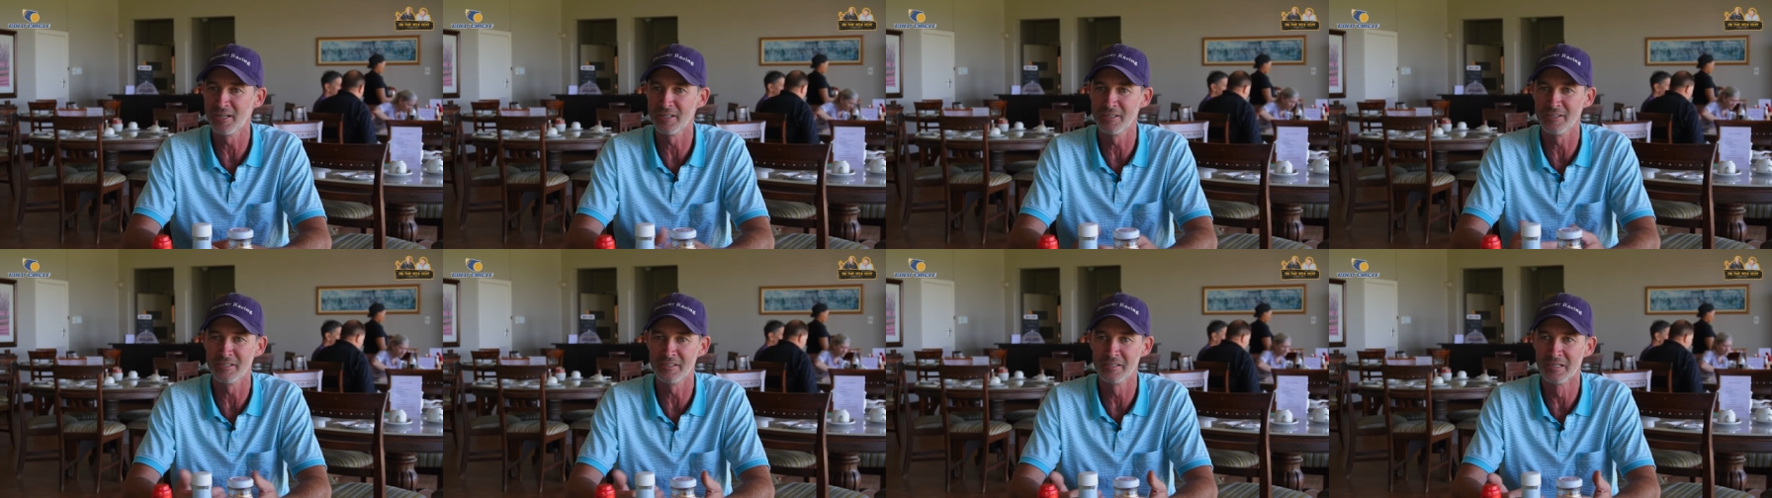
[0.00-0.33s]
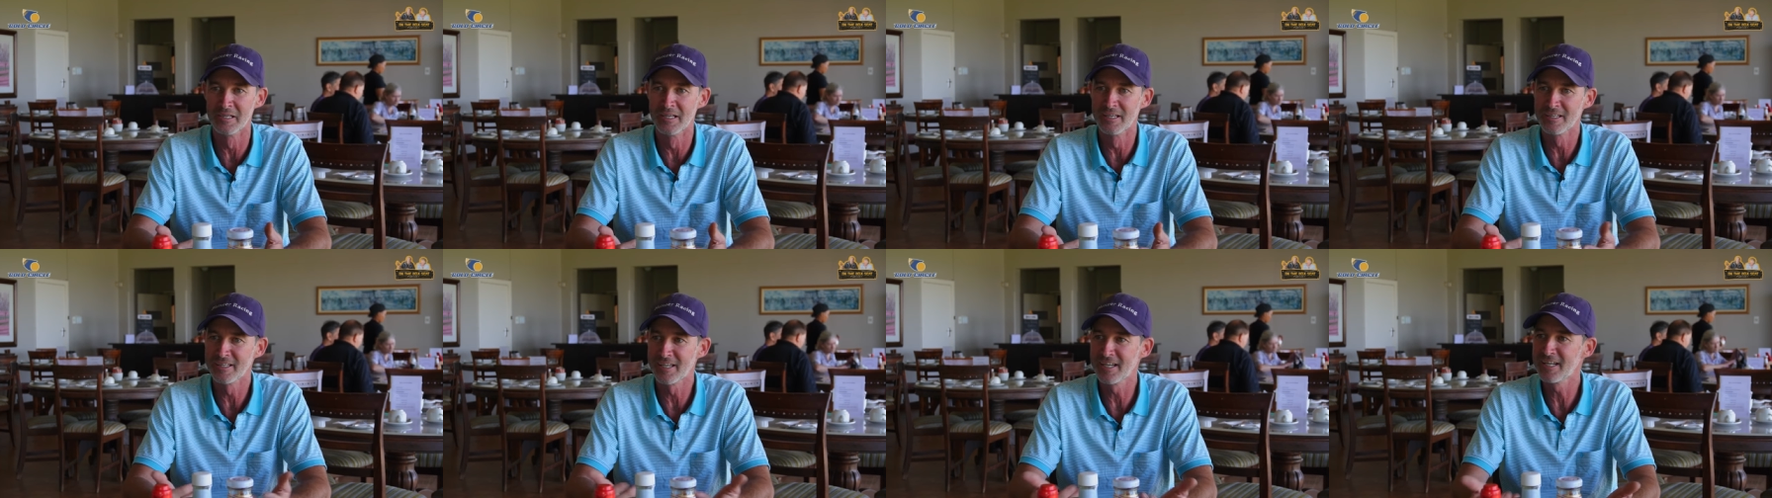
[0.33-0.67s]
and
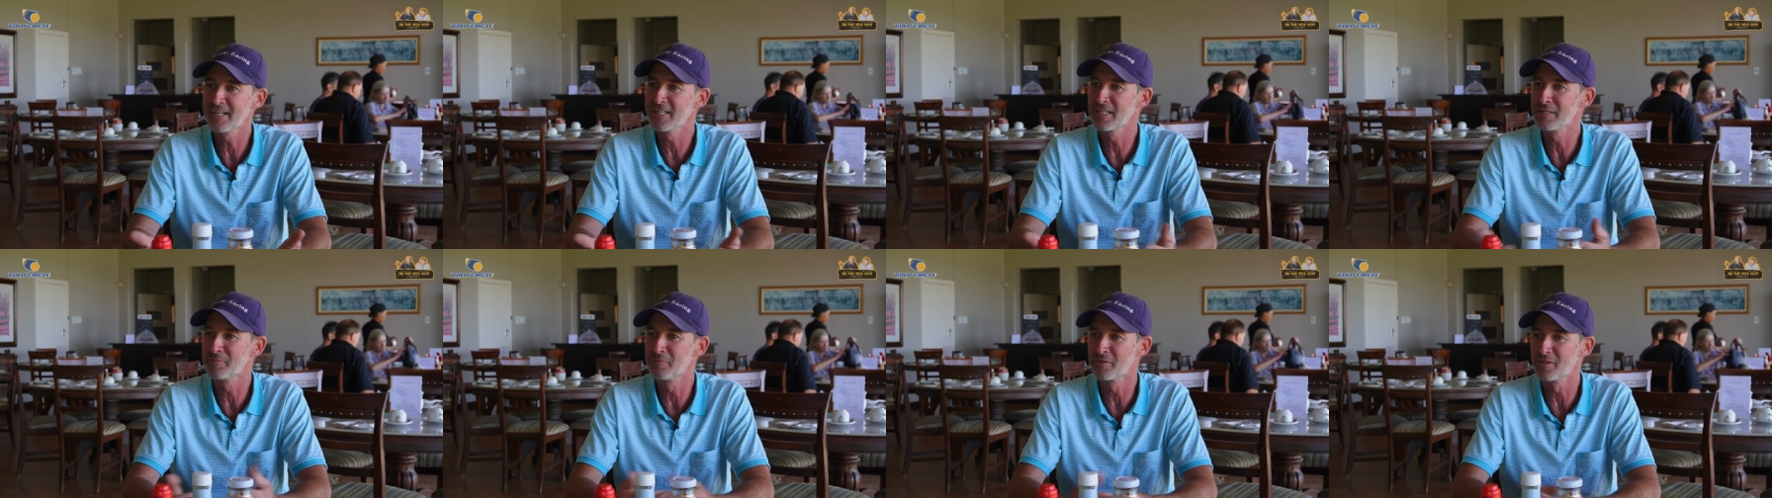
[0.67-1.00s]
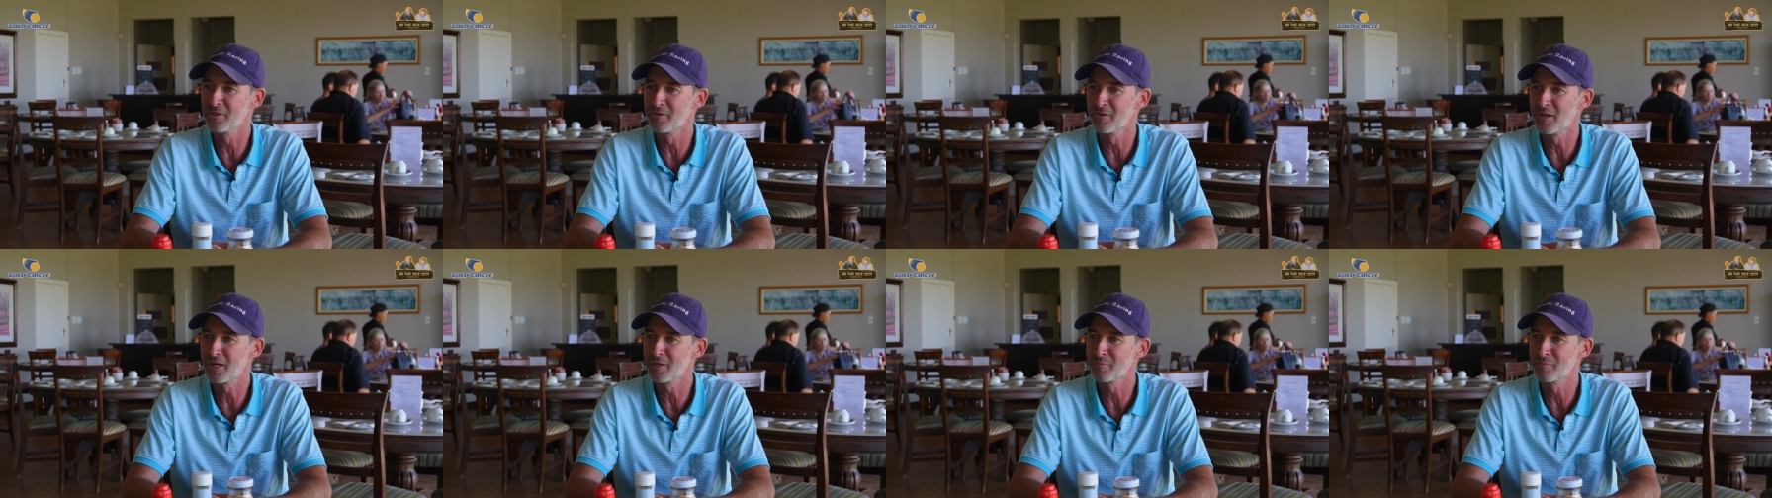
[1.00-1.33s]
getting them in
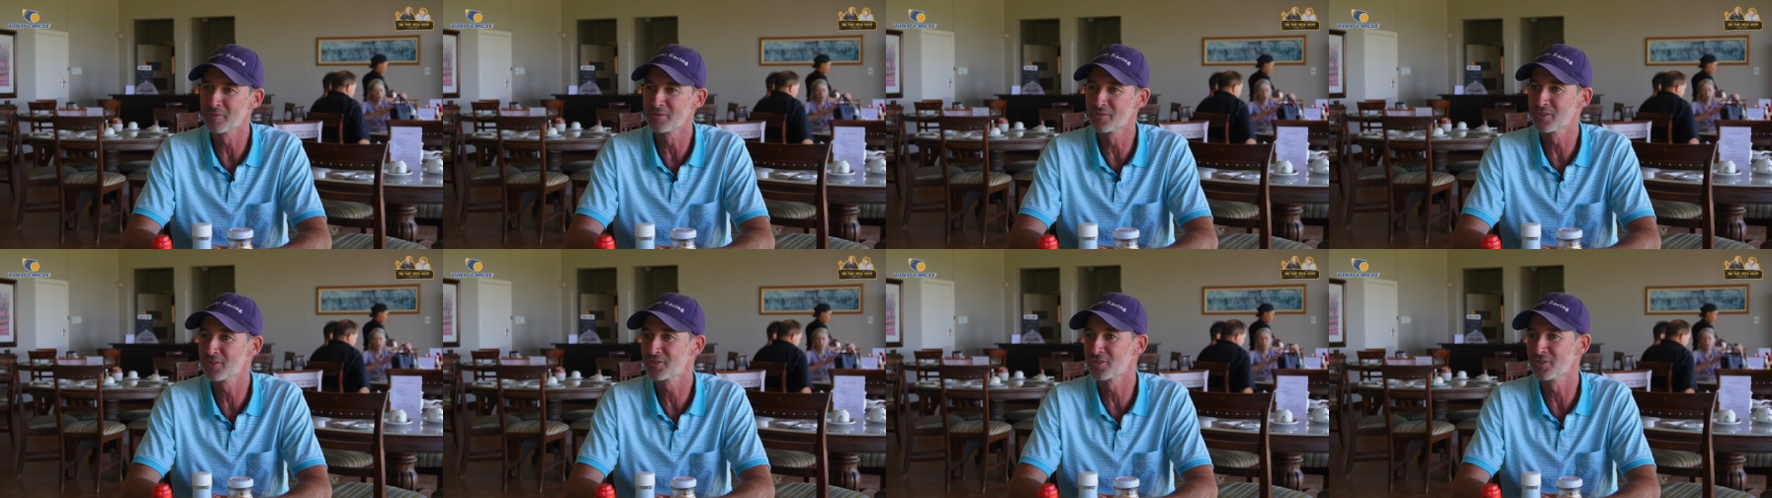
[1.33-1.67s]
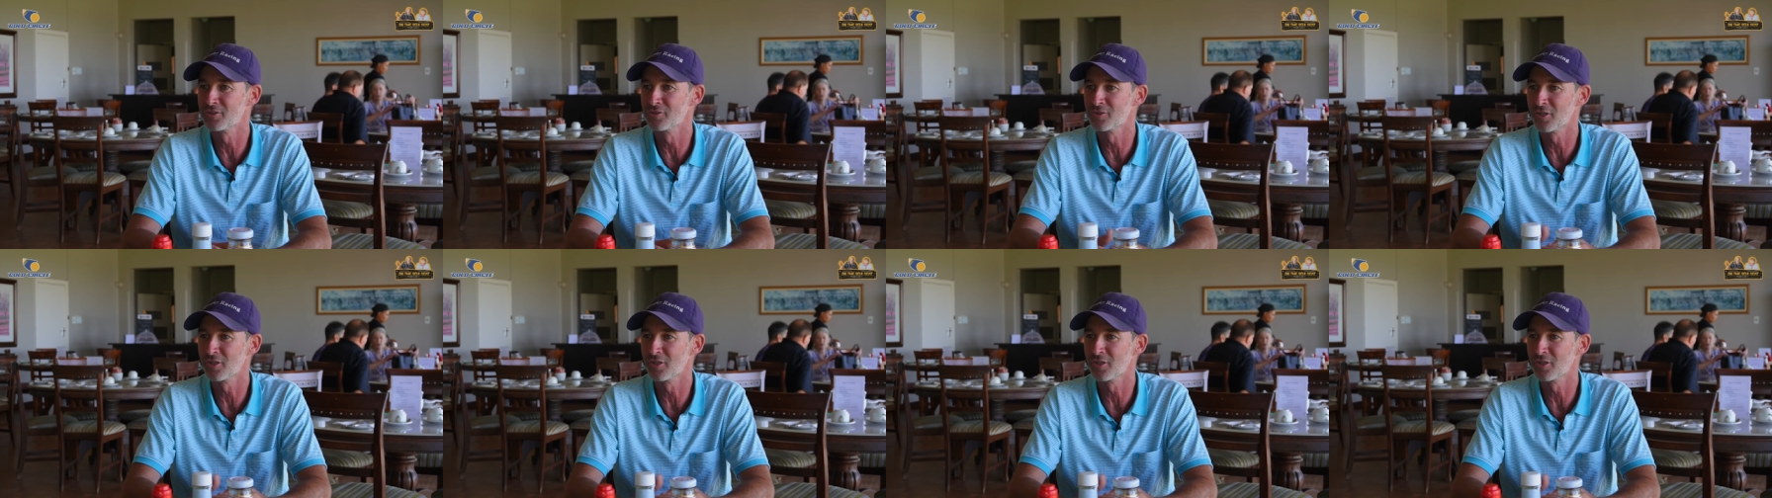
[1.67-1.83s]
the right position.